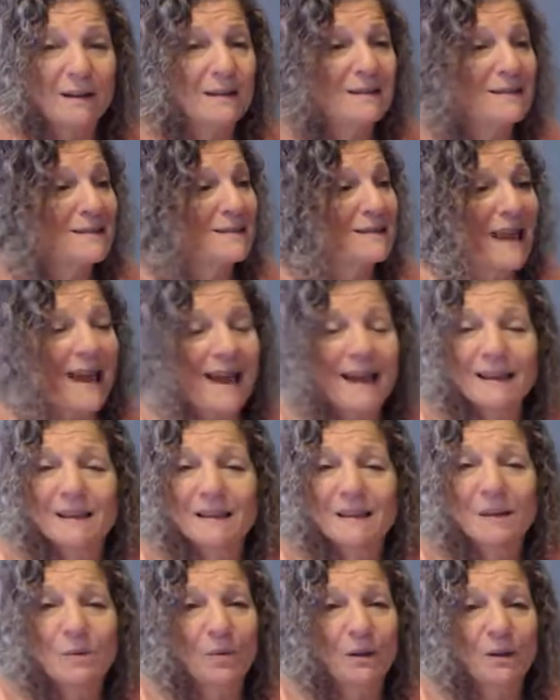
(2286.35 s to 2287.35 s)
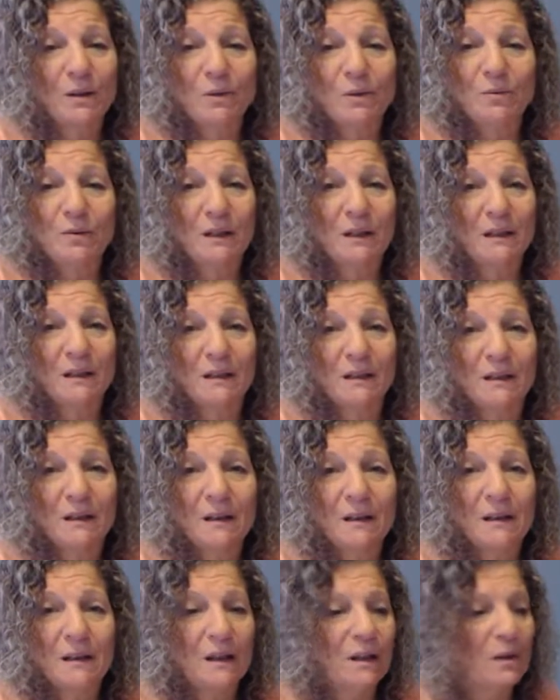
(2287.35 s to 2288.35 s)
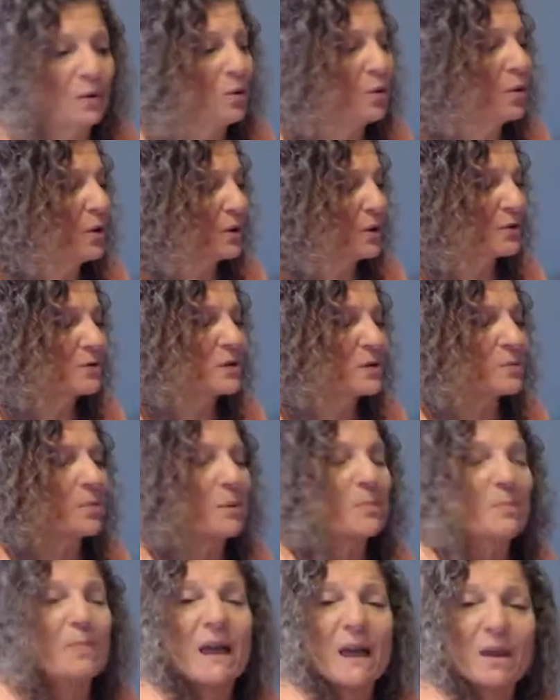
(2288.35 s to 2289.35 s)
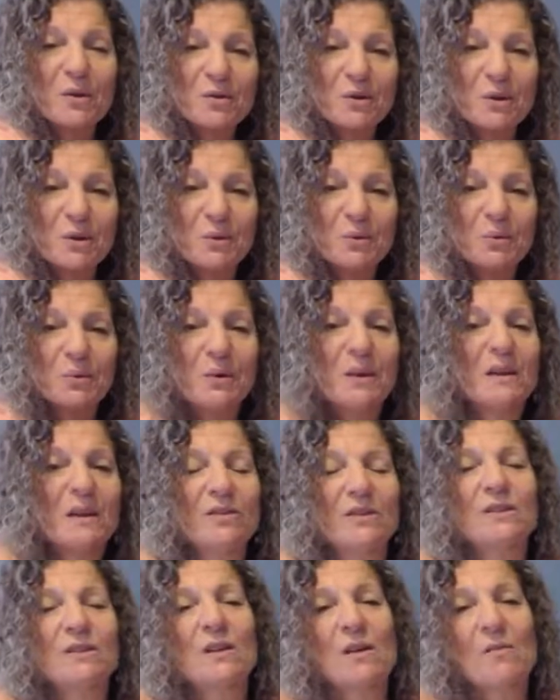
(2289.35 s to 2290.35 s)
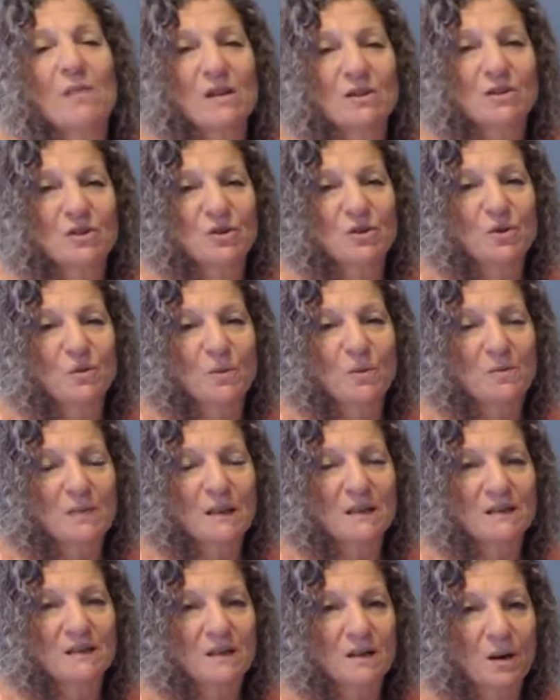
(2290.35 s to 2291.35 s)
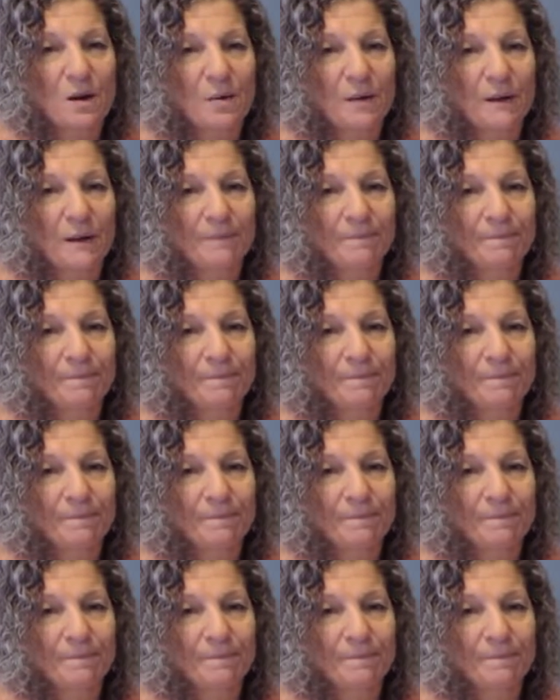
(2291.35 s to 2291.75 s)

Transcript: exactly what you needed in order to propel you in the direction you were meant to go in.